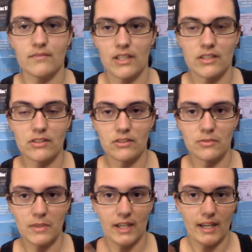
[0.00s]
Excuse
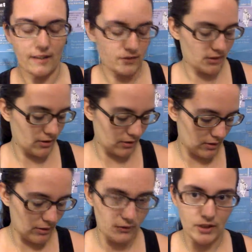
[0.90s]
me, I have to turn the
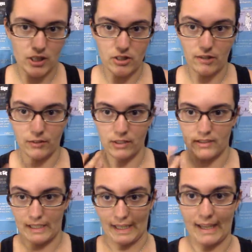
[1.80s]
notification off or else
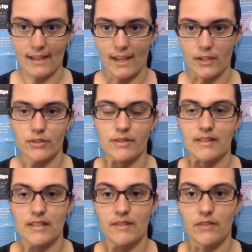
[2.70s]
I can't actually
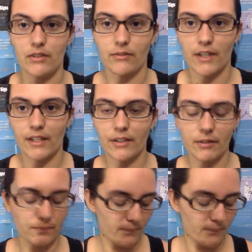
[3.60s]
see the viewfinder.